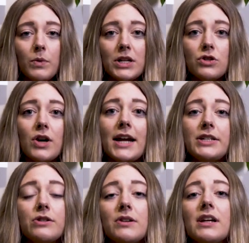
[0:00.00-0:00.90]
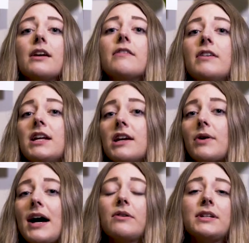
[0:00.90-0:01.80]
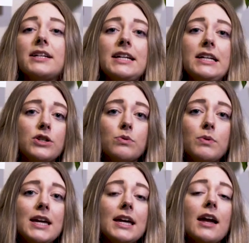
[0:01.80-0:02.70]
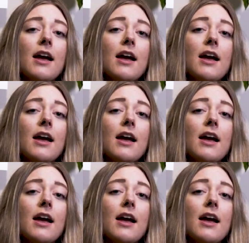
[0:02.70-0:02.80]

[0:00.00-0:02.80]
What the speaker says: We try to get a video out each week,